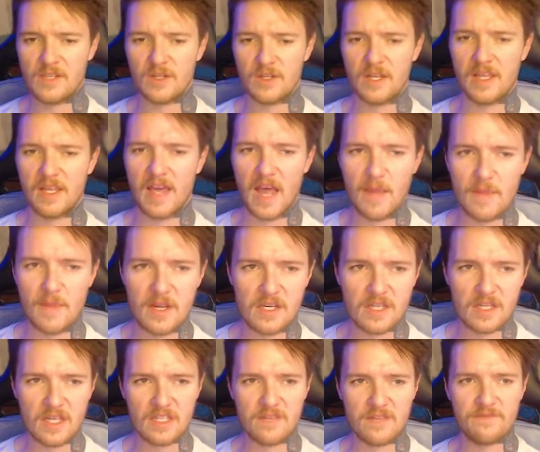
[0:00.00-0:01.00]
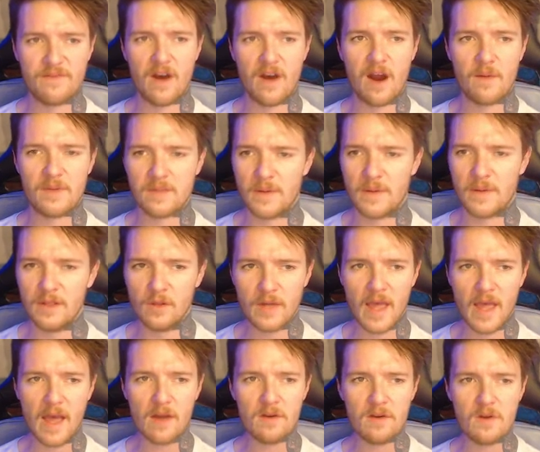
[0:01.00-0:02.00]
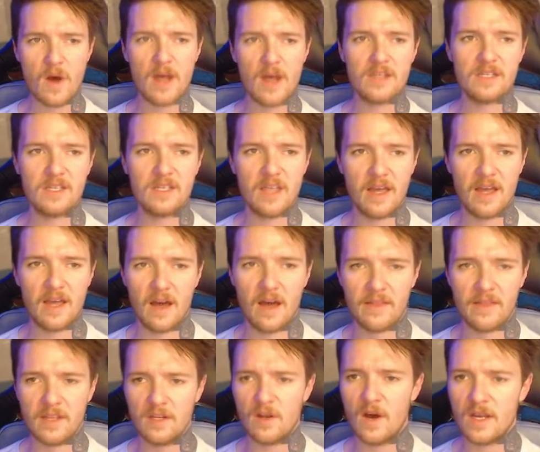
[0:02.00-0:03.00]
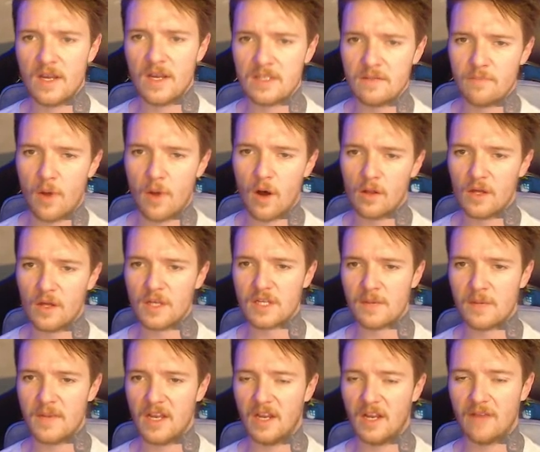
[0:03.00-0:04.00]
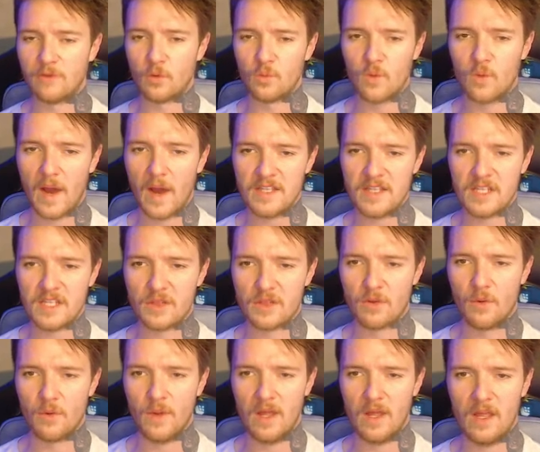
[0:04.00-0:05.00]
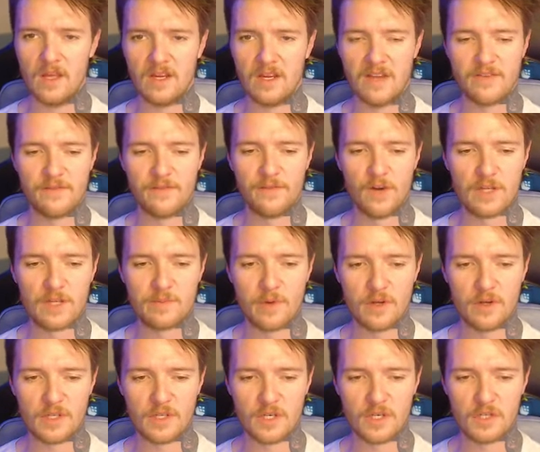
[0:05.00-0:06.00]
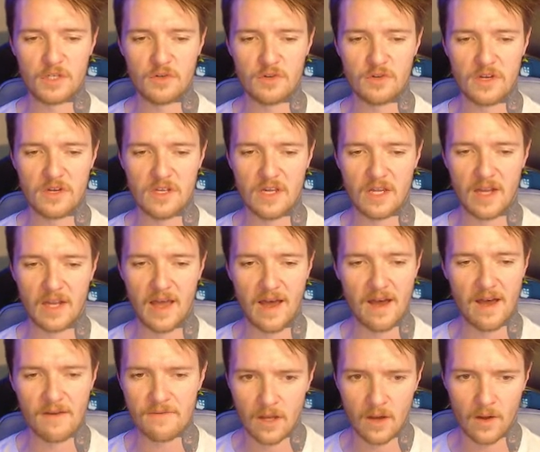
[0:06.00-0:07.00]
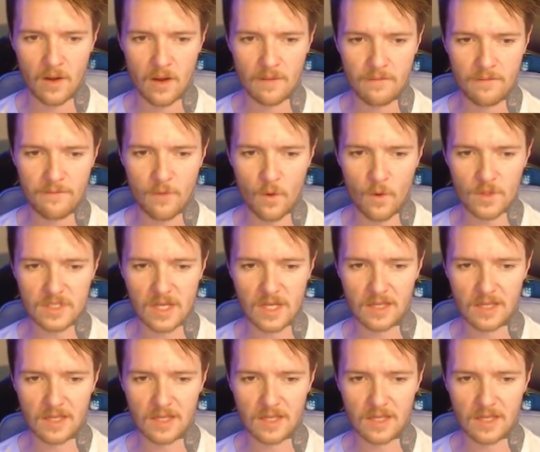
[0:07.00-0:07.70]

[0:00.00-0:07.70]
sort of game into these environments. I mean, look how nicely they are. They're nice and polished. I mean, you could have a racer through here. You could have a first-person shooter. You could have, a Force